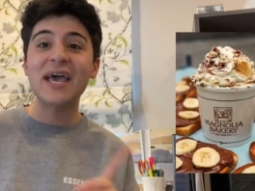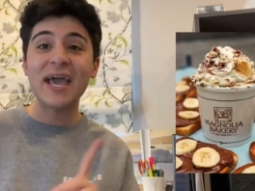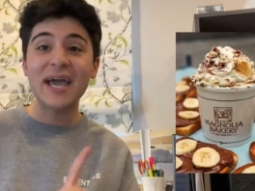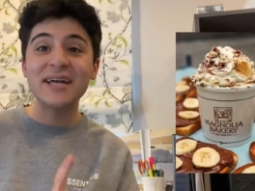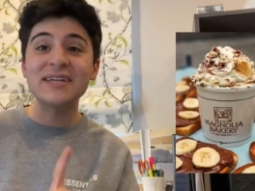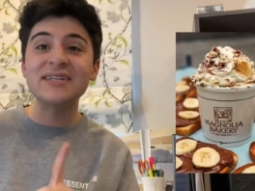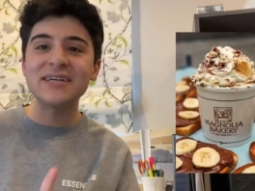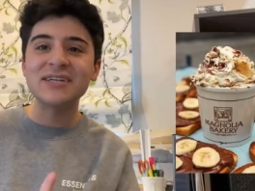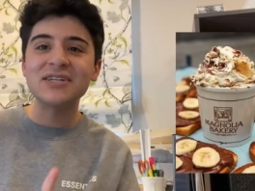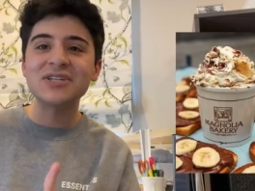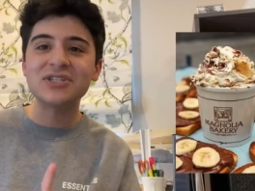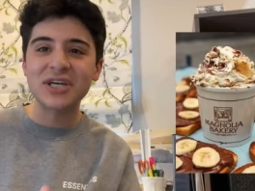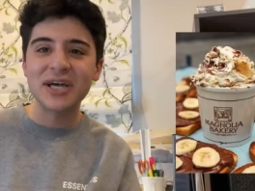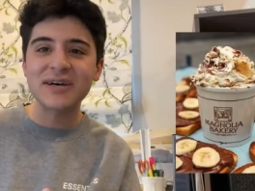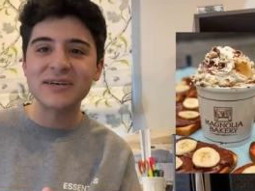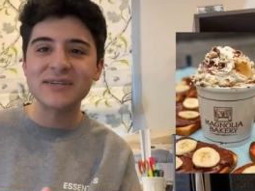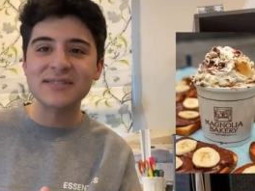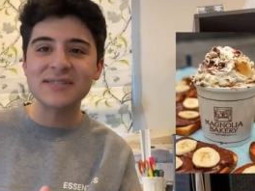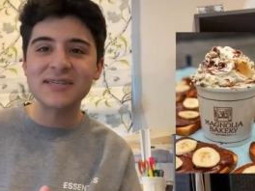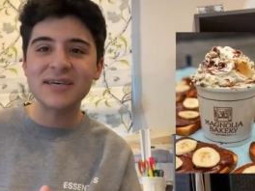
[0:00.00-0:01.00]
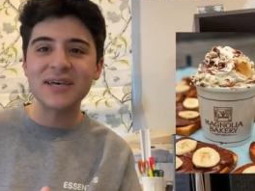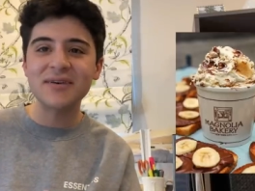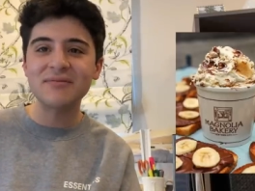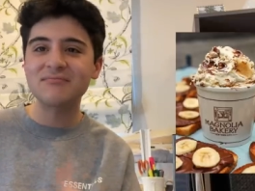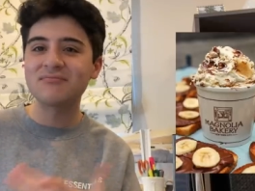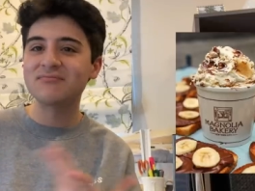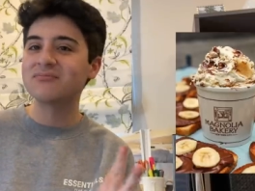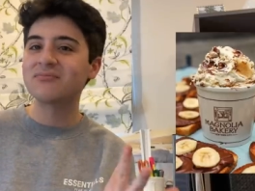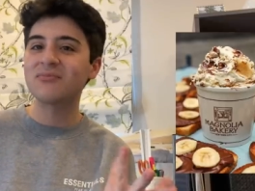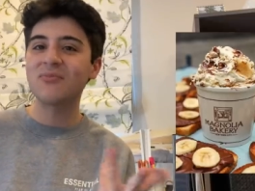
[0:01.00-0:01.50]
And in
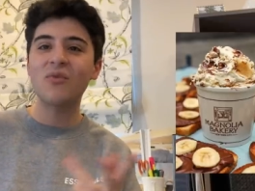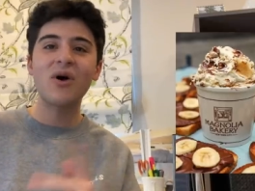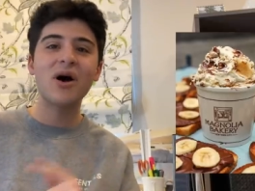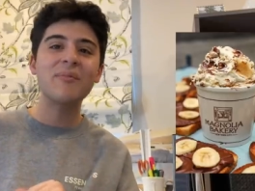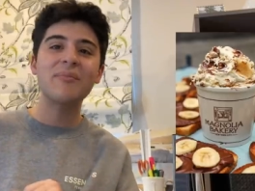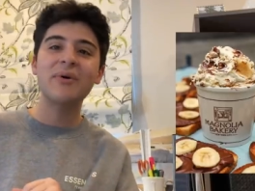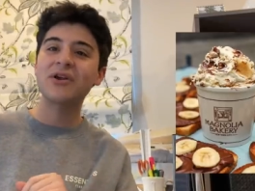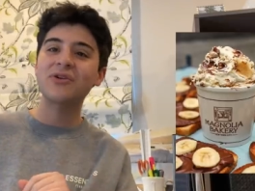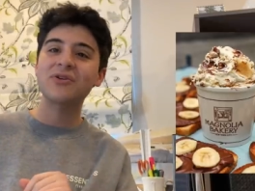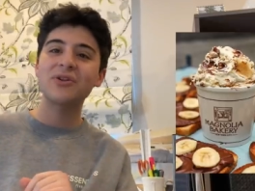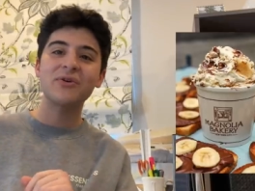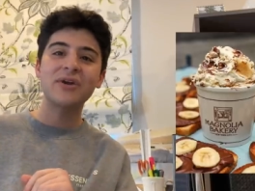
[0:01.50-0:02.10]
Chelsea, what better